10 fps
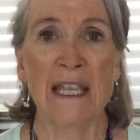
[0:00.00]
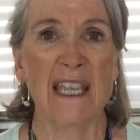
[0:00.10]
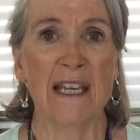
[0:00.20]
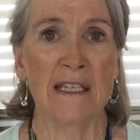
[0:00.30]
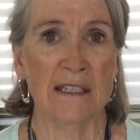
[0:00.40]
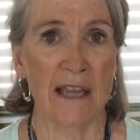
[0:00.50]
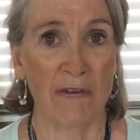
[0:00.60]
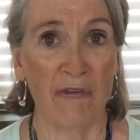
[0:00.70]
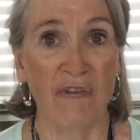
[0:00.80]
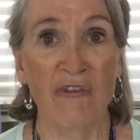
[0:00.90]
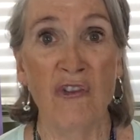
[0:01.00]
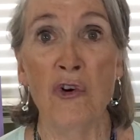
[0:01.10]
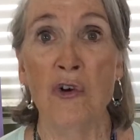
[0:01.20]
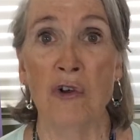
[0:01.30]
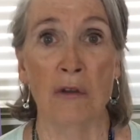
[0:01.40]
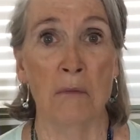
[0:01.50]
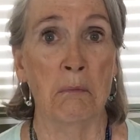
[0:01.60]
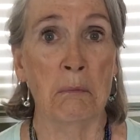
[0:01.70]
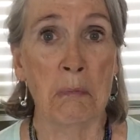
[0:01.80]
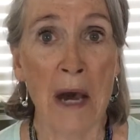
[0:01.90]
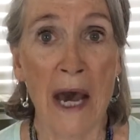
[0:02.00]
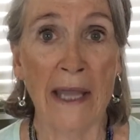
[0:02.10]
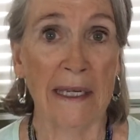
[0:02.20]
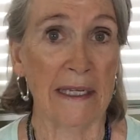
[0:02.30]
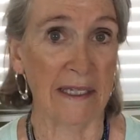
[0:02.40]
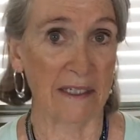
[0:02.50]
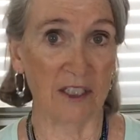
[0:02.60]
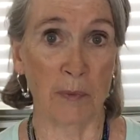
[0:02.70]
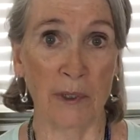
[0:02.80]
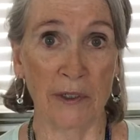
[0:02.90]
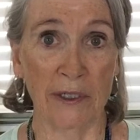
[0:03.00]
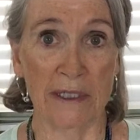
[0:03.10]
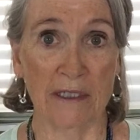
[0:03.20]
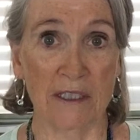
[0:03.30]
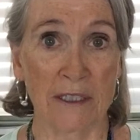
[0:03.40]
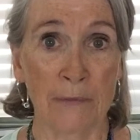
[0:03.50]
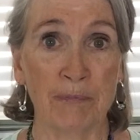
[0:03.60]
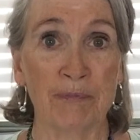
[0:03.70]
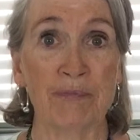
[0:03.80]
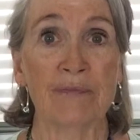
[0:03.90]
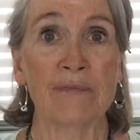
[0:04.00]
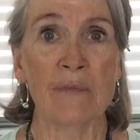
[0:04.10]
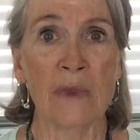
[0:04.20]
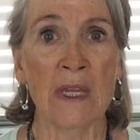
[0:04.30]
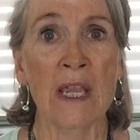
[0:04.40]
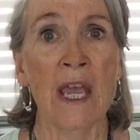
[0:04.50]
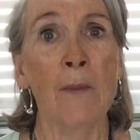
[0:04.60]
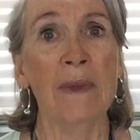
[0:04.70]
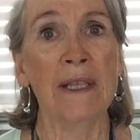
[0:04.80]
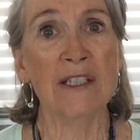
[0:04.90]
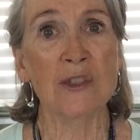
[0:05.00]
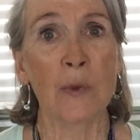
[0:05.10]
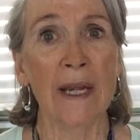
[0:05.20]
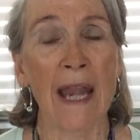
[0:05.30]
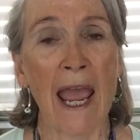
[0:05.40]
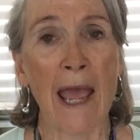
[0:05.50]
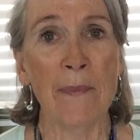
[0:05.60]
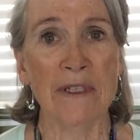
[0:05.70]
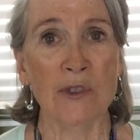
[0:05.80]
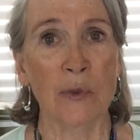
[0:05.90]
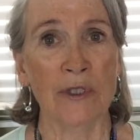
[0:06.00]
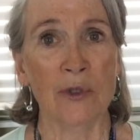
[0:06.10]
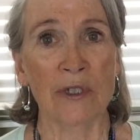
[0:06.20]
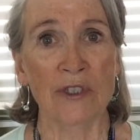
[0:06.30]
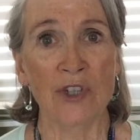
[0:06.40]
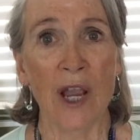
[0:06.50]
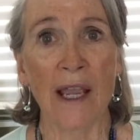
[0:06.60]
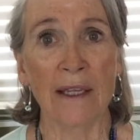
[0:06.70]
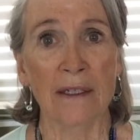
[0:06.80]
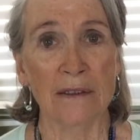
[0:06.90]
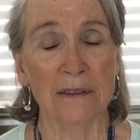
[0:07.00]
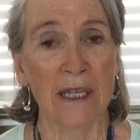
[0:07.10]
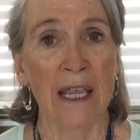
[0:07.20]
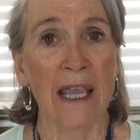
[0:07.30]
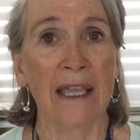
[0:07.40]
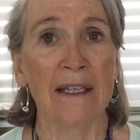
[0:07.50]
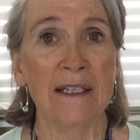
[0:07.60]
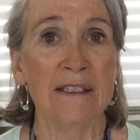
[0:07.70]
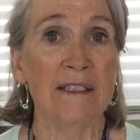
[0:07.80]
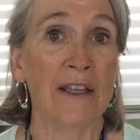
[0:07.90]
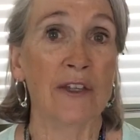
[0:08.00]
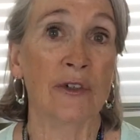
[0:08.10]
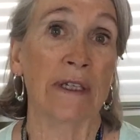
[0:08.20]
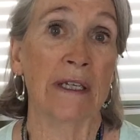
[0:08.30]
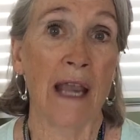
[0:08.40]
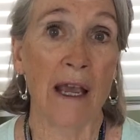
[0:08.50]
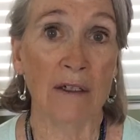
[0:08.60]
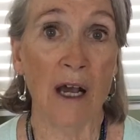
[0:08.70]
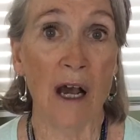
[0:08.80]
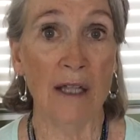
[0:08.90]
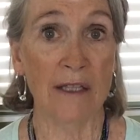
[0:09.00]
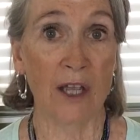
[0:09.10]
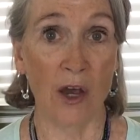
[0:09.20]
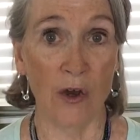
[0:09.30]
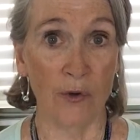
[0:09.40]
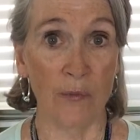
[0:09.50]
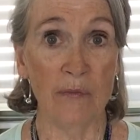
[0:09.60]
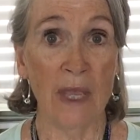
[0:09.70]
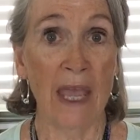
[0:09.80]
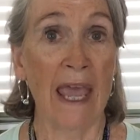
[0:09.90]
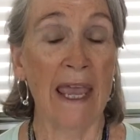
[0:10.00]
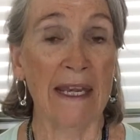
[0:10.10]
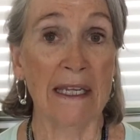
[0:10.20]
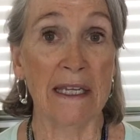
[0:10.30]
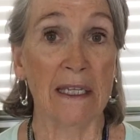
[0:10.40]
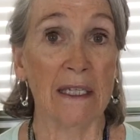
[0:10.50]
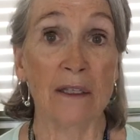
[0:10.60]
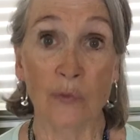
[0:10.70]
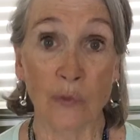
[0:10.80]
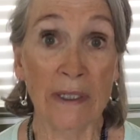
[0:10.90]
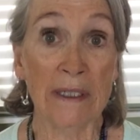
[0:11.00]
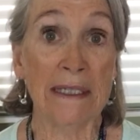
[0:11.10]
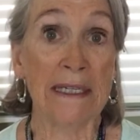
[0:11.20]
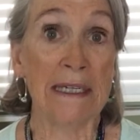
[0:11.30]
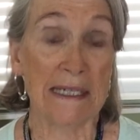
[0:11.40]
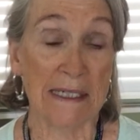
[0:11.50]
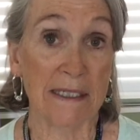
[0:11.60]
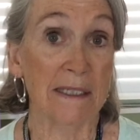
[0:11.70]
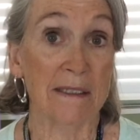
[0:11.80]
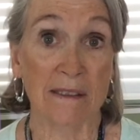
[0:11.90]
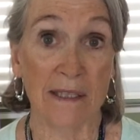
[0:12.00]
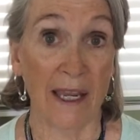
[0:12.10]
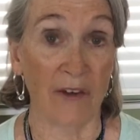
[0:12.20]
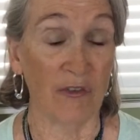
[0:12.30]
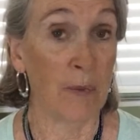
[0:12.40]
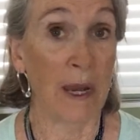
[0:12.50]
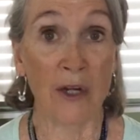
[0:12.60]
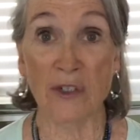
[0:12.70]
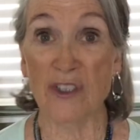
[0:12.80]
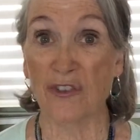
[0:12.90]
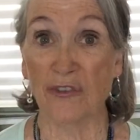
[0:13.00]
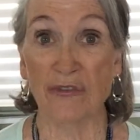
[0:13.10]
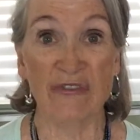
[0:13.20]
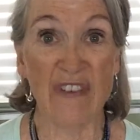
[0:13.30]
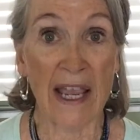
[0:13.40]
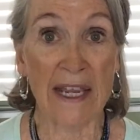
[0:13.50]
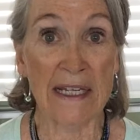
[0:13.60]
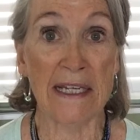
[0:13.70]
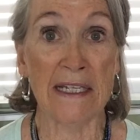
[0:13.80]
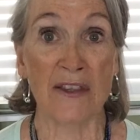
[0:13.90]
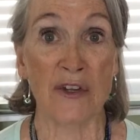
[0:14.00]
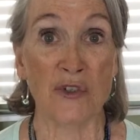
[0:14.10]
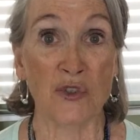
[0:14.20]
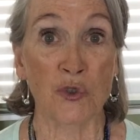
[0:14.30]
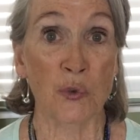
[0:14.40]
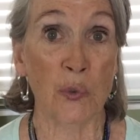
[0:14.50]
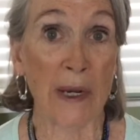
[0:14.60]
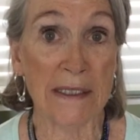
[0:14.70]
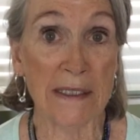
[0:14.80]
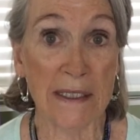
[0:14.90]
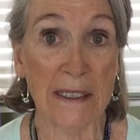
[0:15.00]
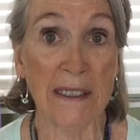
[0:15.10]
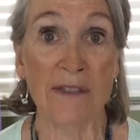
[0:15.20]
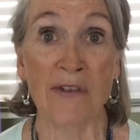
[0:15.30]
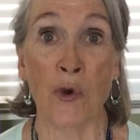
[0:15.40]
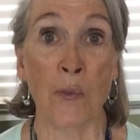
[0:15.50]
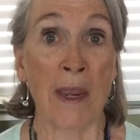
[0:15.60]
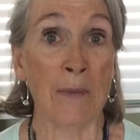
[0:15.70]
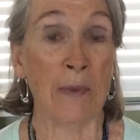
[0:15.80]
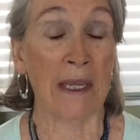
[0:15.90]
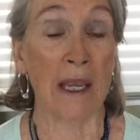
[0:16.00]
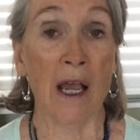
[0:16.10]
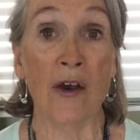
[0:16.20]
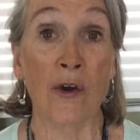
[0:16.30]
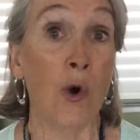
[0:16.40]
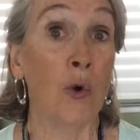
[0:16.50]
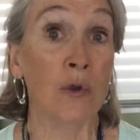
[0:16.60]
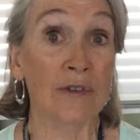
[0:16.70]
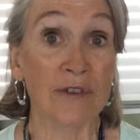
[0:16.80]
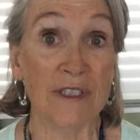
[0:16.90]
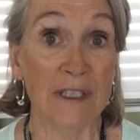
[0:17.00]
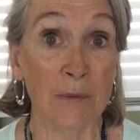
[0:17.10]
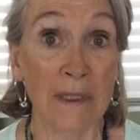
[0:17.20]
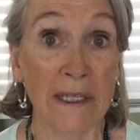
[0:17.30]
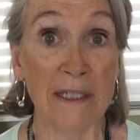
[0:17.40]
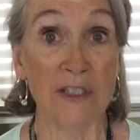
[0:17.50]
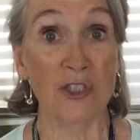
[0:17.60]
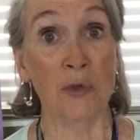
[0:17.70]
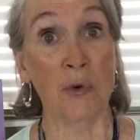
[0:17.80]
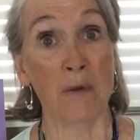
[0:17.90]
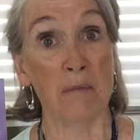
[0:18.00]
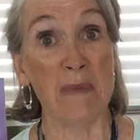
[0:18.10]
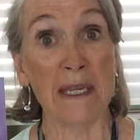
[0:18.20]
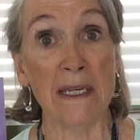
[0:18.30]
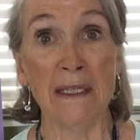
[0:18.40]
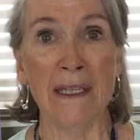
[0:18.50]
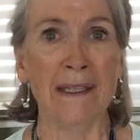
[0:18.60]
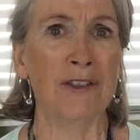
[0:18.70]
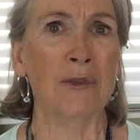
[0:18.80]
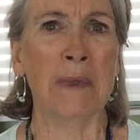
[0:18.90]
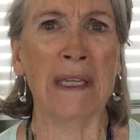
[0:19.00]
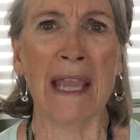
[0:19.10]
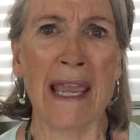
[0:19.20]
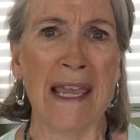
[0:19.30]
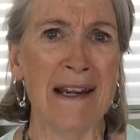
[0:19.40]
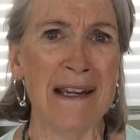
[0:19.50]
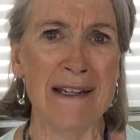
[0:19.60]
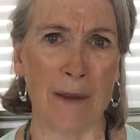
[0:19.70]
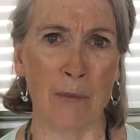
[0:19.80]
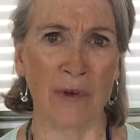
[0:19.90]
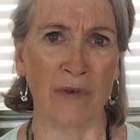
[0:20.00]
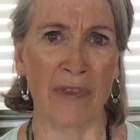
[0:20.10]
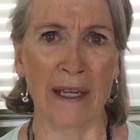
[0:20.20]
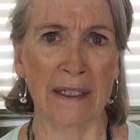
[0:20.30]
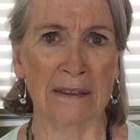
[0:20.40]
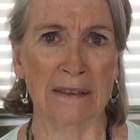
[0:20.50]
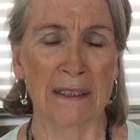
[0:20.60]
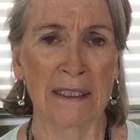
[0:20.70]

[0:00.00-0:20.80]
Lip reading: It is a full body experience. Because what happens when you're a child, and let's say you're in an alcoholic home and it really isn't safe. Parents are fighting, there's craziness, there may be older siblings who are mean, it can be any number of things.